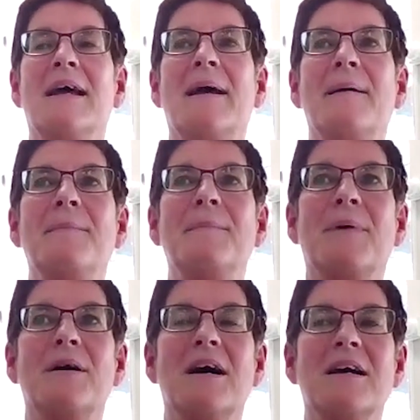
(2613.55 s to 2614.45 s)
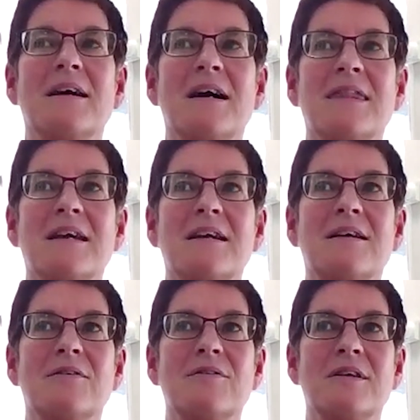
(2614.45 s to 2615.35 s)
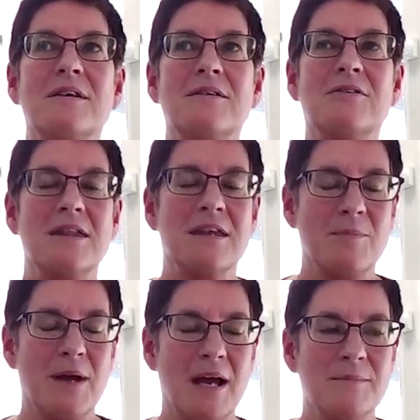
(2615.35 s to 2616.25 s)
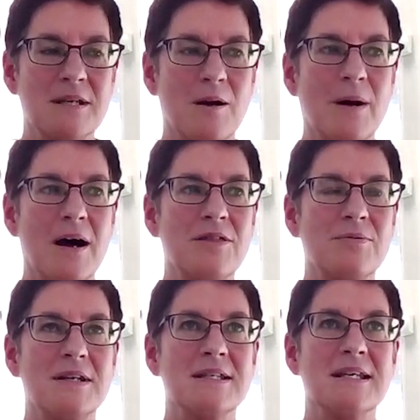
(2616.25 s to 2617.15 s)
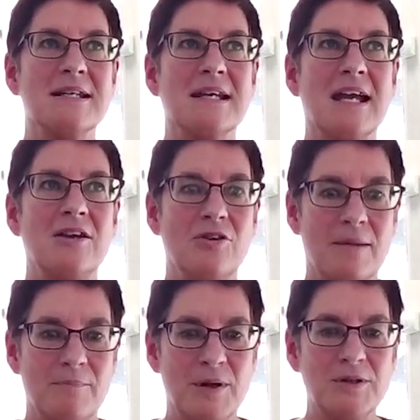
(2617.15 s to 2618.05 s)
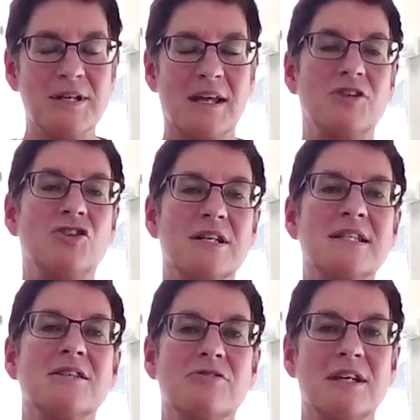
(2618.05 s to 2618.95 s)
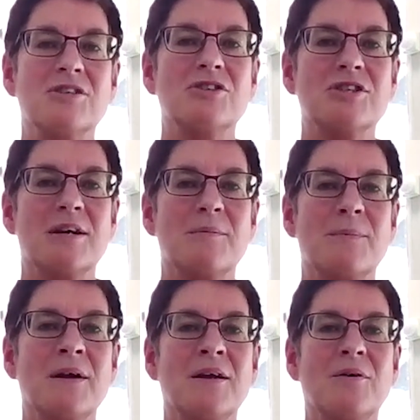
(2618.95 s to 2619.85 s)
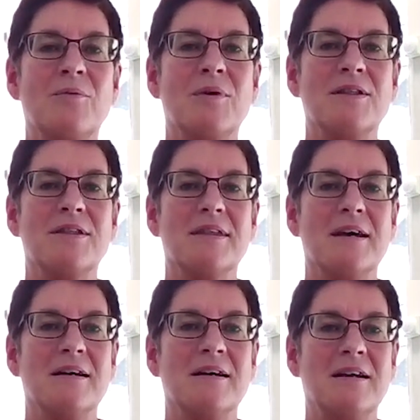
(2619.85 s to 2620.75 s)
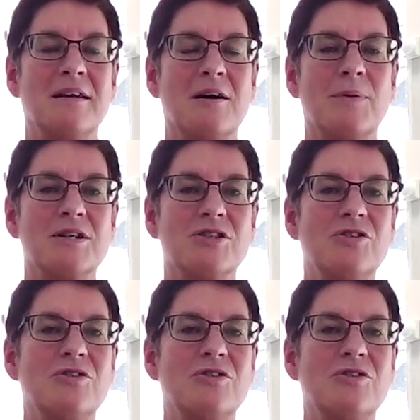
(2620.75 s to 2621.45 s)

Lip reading: But I think the great thing about MCR Pathways is, again, you're building a trusted relationship with a young person.